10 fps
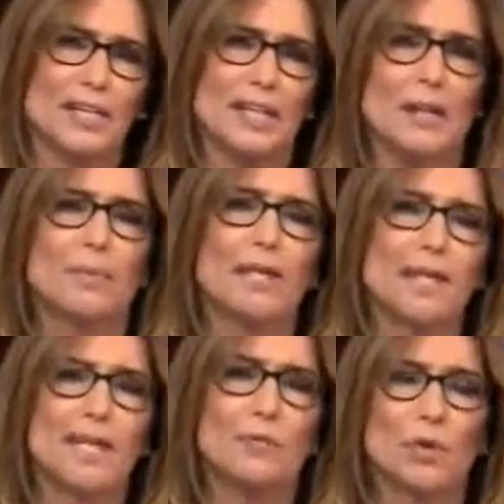the company
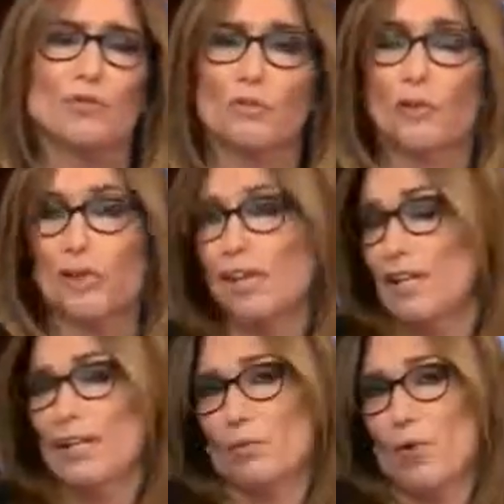he worked for,
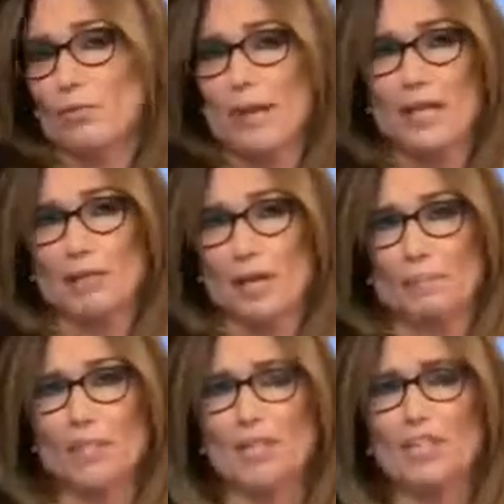it went
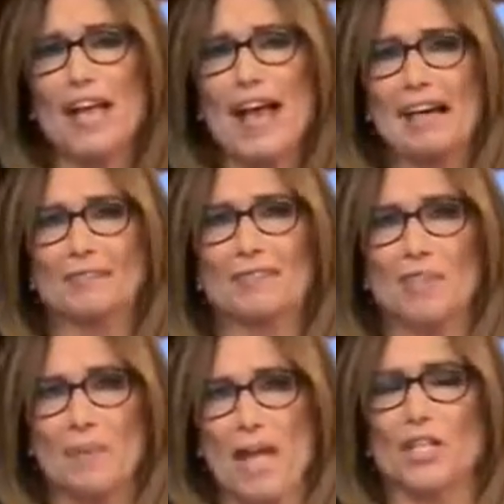bankrupt. It took half of
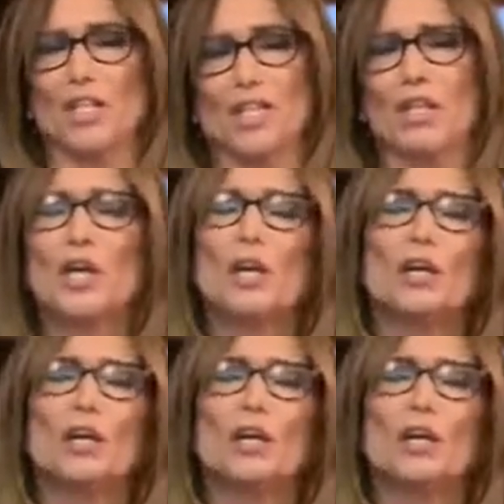his pension.